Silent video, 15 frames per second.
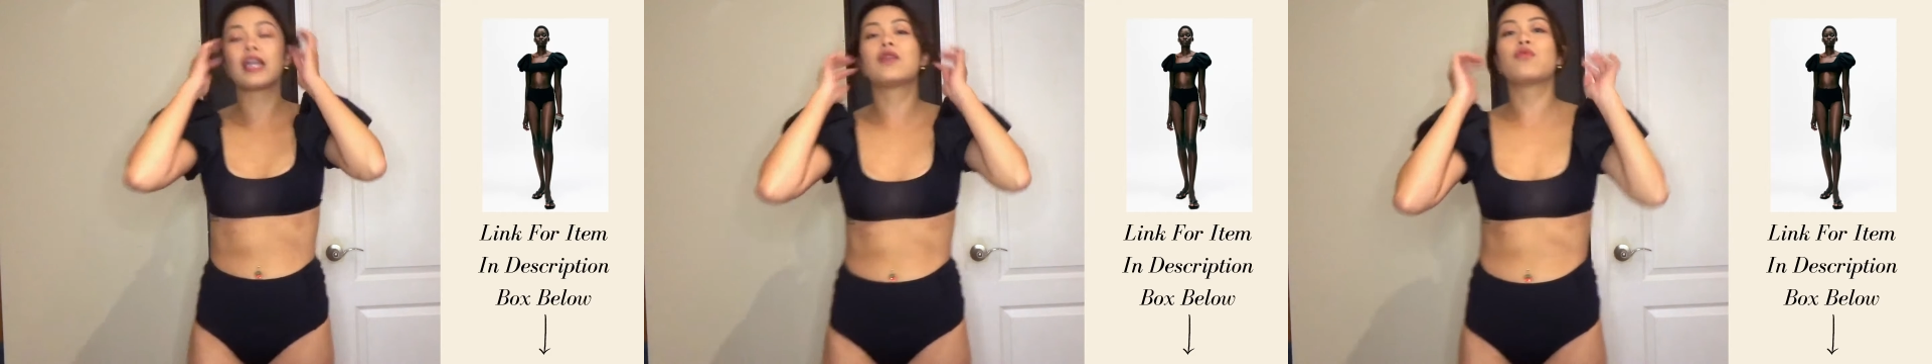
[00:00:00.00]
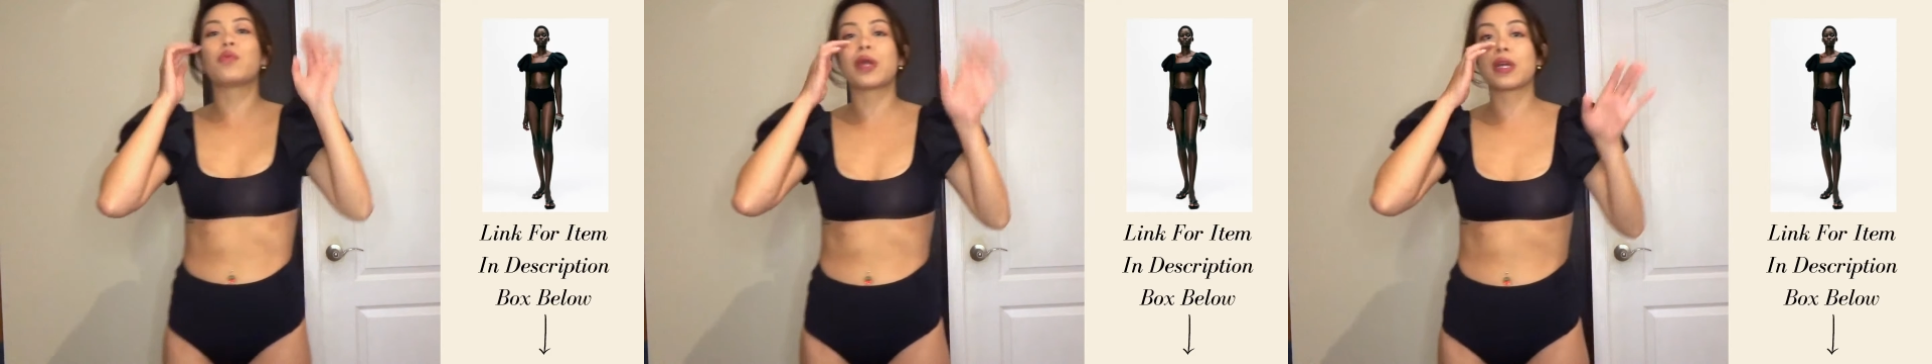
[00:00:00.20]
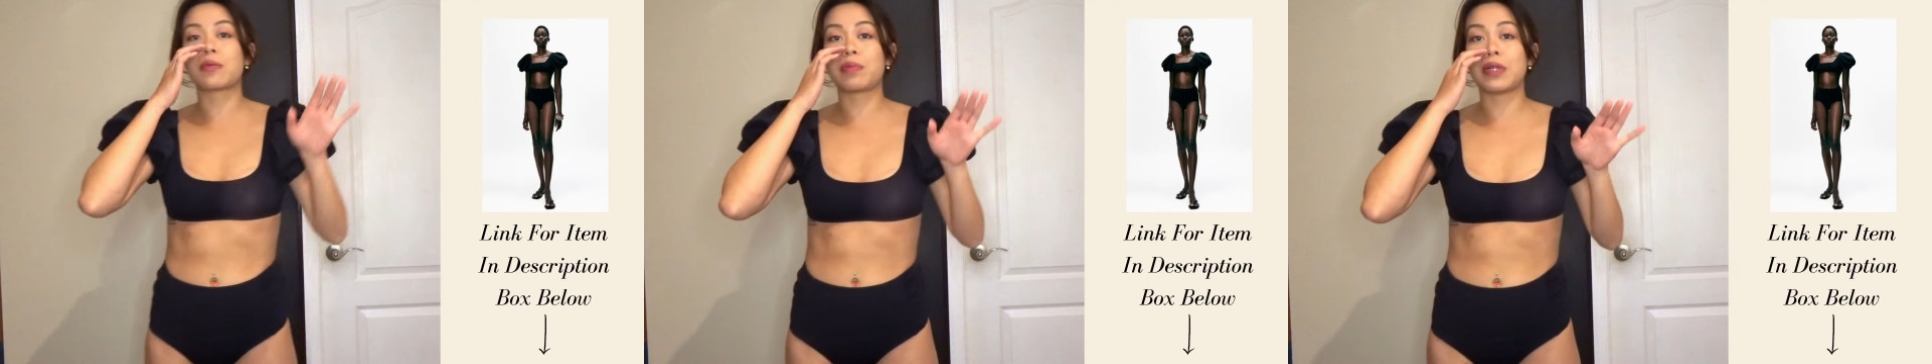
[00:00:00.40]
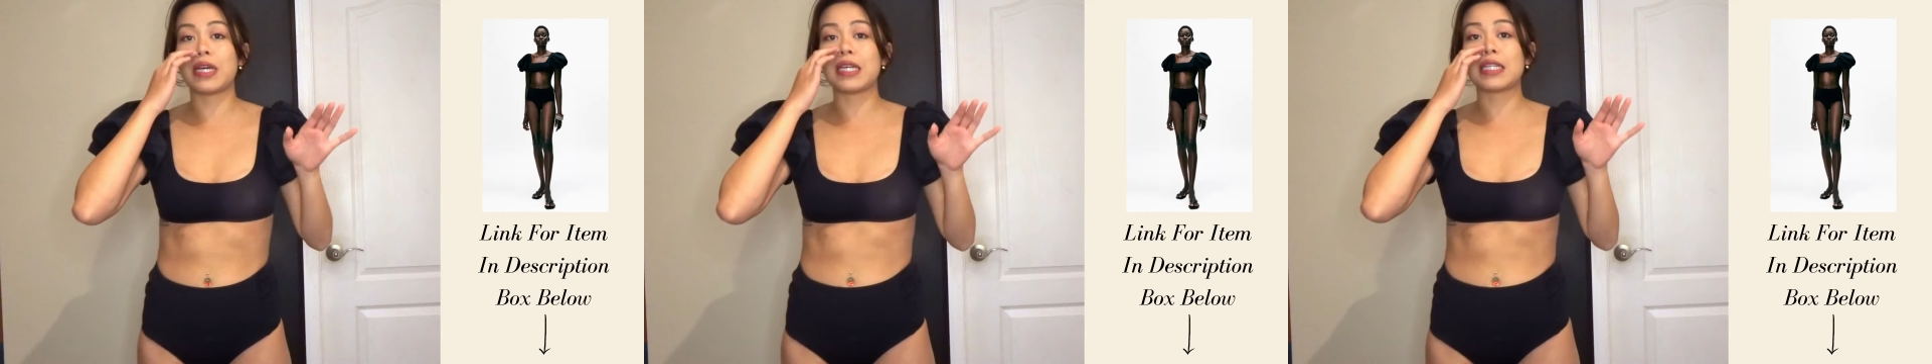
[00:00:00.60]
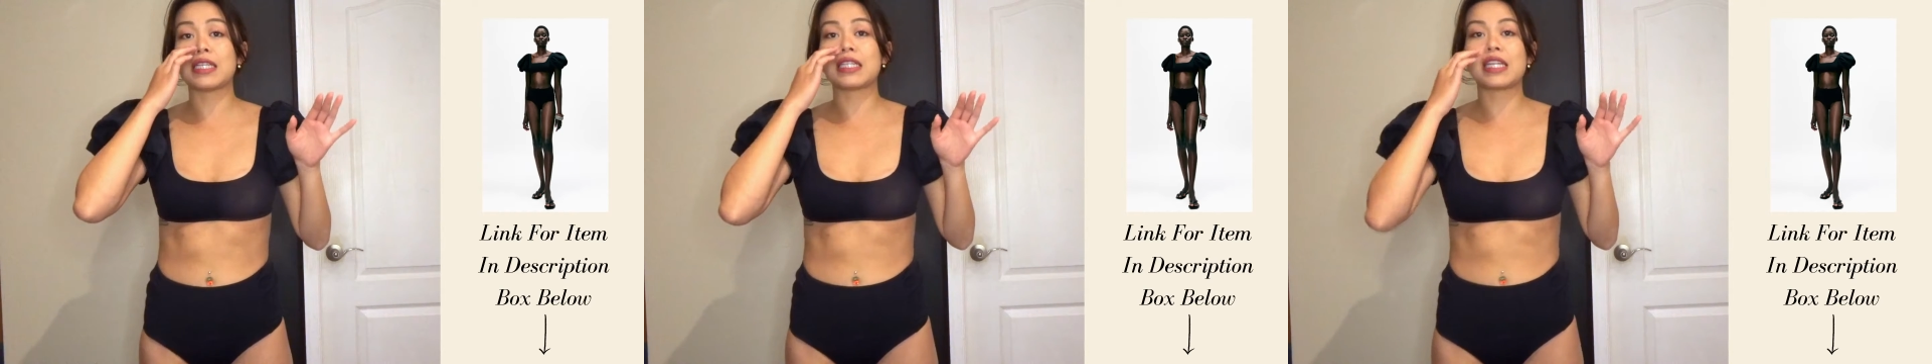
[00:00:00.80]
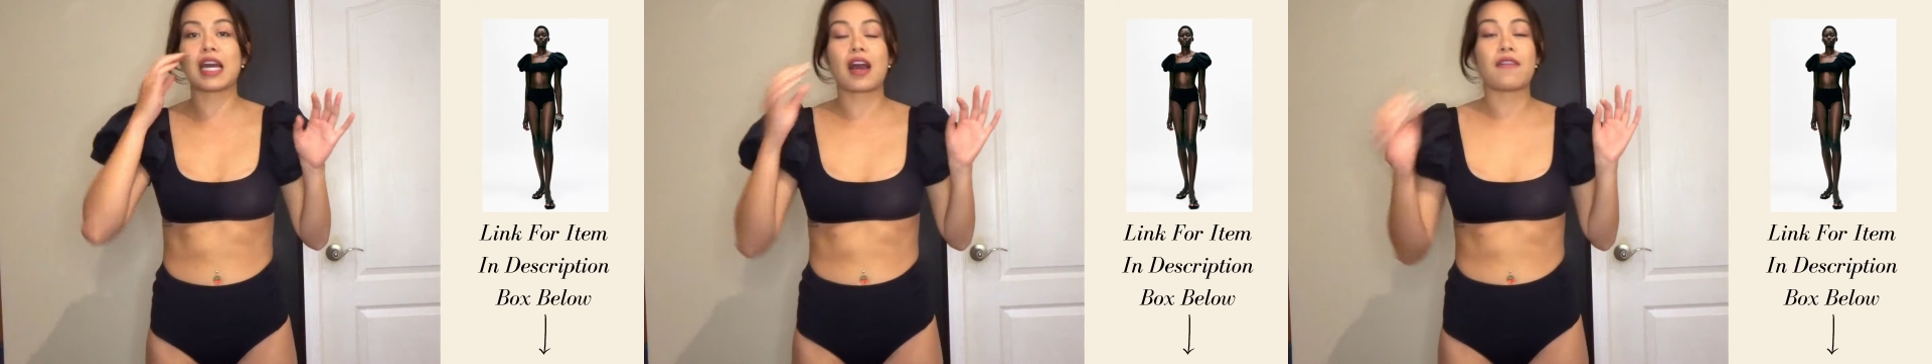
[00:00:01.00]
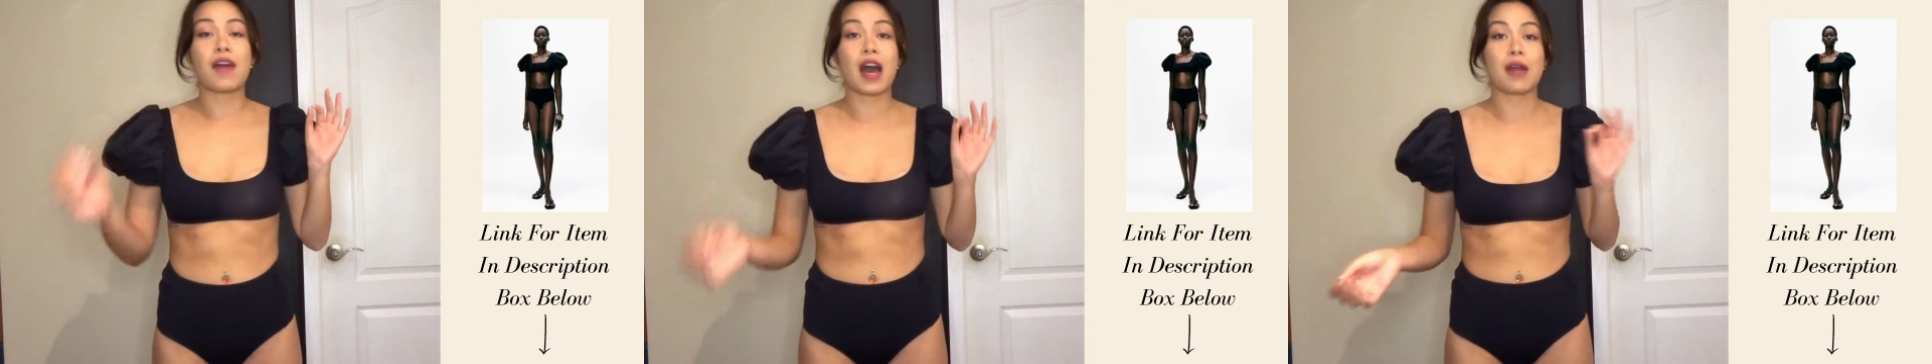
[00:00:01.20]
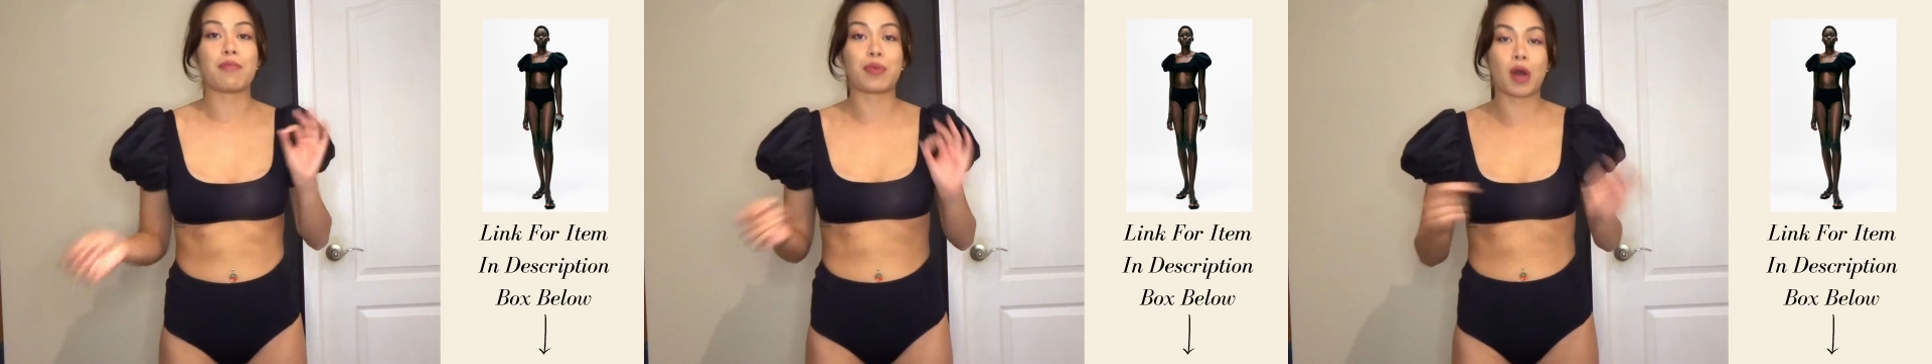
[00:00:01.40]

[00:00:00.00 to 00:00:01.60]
in weird places like I've had